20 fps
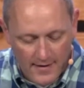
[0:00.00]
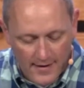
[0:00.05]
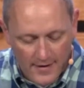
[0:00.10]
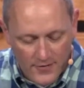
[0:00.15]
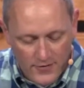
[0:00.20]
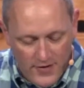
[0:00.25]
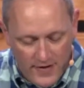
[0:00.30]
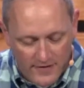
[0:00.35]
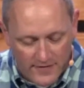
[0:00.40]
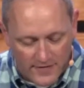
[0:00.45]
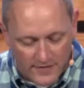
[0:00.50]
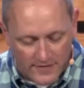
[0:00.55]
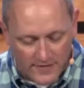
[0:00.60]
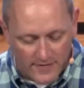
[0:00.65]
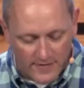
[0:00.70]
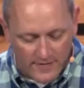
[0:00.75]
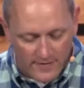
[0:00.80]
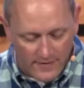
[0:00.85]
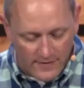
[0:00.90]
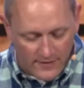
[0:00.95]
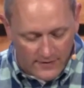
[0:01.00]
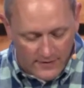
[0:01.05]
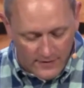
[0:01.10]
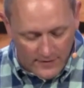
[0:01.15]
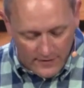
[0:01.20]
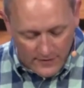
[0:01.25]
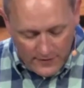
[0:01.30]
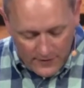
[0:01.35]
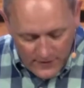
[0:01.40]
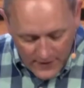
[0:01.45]
Jesus
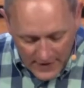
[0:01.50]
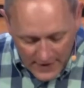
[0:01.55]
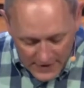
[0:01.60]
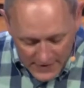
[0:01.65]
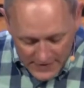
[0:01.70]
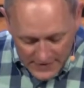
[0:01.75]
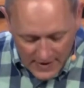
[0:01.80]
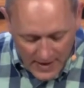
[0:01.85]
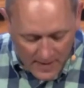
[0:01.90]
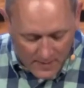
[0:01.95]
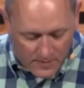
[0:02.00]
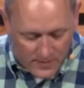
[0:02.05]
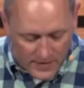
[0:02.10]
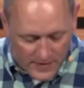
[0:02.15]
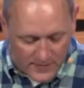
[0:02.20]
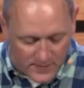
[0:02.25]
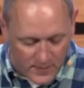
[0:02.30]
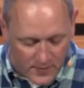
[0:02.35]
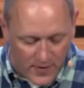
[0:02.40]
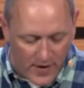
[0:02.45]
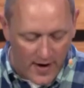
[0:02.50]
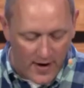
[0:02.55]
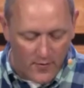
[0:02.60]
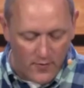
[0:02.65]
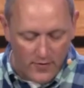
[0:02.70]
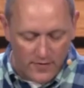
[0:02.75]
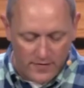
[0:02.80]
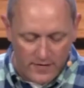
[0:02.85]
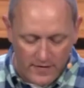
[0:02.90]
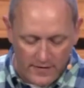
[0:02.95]
finished up this prayer
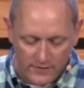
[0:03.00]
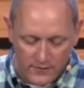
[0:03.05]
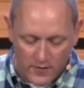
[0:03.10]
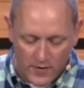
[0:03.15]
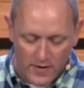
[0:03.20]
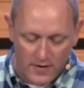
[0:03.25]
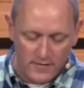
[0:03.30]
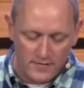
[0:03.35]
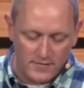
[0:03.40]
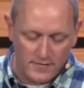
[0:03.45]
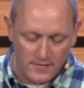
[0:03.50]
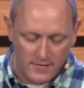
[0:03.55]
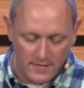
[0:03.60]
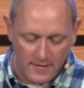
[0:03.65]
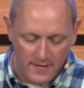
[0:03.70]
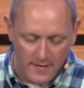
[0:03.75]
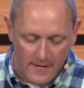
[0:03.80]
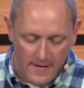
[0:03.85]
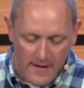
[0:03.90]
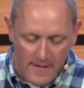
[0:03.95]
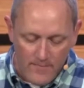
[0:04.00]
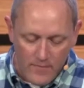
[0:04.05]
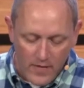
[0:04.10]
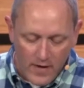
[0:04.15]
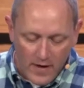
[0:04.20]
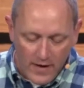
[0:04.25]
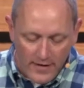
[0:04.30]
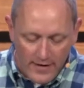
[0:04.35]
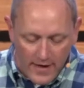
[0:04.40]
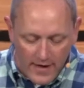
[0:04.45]
with these words,
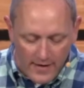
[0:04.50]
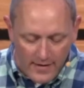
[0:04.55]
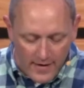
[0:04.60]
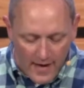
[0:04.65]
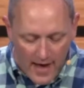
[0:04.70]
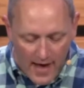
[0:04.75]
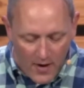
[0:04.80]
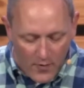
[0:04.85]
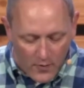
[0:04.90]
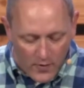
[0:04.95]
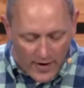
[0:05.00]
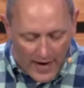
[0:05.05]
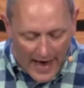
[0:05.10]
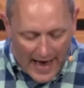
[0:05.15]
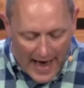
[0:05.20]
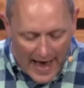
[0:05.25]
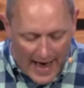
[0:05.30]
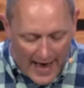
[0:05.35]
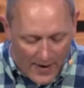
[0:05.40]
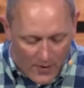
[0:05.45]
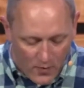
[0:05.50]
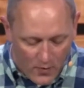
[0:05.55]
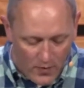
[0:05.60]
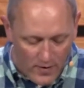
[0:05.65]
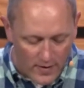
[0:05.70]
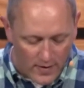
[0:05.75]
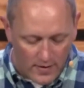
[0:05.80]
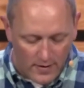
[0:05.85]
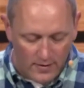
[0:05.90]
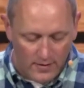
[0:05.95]
yet not what I
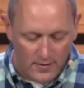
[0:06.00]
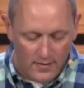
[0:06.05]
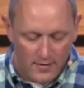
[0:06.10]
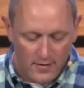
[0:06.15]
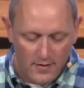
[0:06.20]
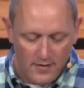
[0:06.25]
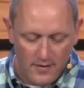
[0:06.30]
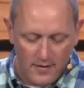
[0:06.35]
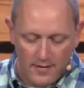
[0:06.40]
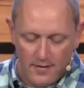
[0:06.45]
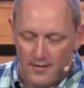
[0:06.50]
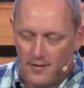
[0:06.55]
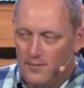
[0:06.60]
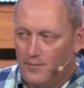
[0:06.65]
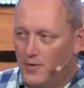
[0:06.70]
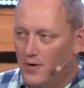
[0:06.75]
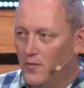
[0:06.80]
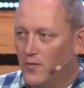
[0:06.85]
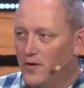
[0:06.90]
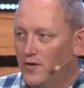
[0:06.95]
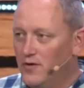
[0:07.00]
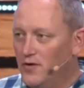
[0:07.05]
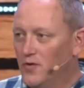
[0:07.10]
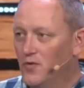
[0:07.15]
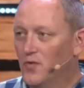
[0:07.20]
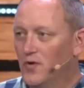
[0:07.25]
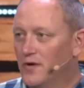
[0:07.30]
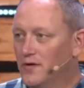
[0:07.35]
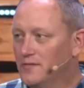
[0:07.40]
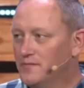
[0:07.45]
will, but what you
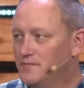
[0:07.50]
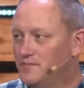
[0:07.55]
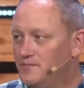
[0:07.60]
will.